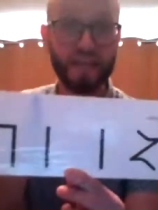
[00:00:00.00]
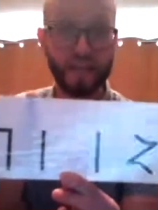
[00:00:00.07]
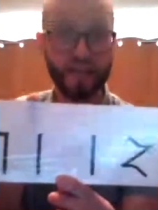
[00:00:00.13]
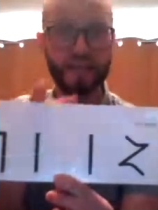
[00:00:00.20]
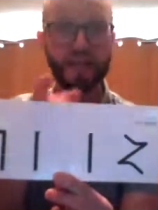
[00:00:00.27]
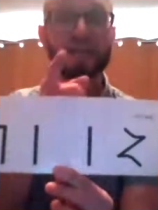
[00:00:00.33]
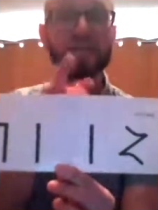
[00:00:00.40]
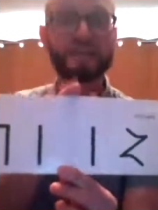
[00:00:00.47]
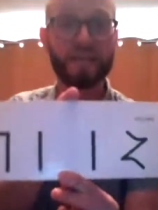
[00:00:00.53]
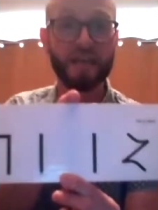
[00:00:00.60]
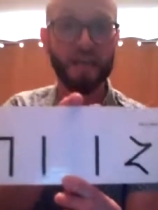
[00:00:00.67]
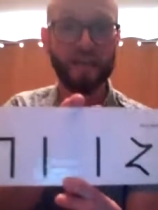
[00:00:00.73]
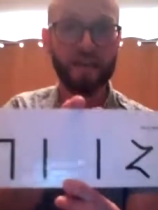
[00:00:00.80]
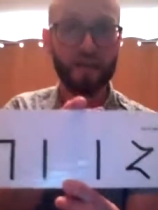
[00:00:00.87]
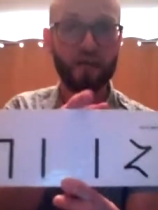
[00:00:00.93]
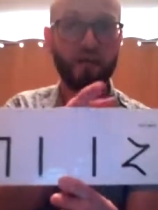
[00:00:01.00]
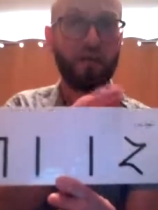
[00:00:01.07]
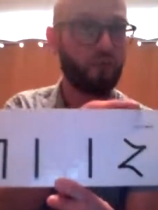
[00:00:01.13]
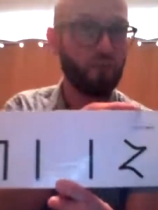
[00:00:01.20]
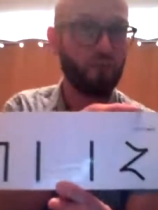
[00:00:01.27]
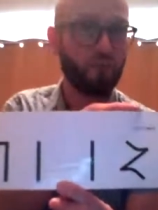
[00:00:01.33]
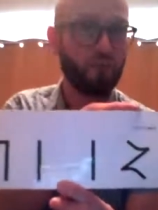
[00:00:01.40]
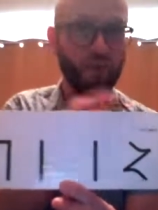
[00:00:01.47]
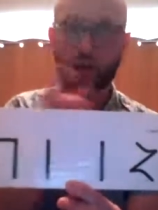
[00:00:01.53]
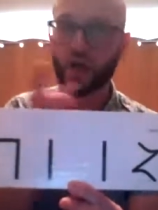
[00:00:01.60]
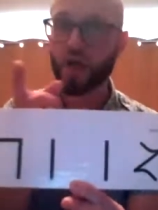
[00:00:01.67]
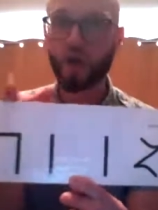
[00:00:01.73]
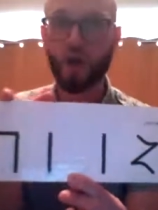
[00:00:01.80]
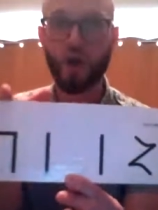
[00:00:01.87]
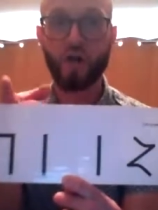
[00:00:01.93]
tea, tea,
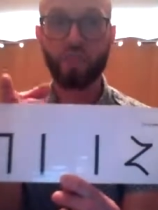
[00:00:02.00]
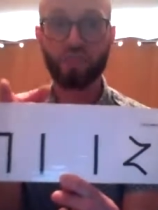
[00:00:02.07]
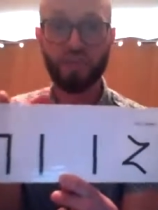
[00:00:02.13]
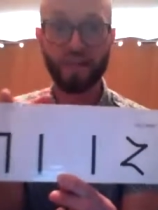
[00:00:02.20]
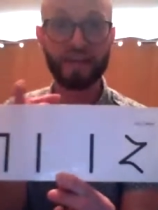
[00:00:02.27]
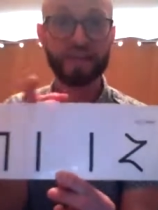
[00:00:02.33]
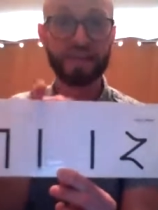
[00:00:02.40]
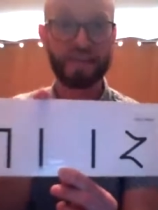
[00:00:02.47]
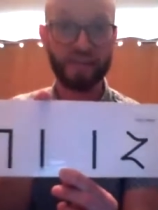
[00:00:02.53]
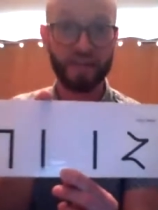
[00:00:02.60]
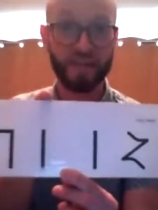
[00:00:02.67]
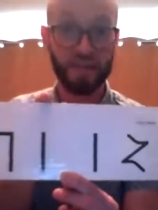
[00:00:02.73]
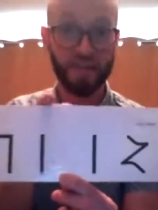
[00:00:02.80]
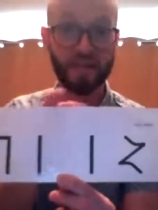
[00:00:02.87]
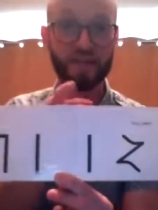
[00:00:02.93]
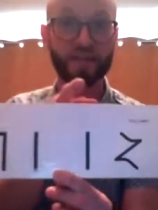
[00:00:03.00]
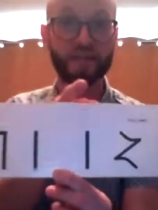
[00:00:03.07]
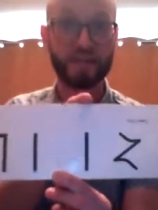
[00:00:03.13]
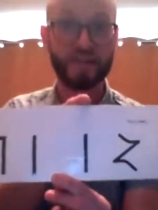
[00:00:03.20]
coffee, tea,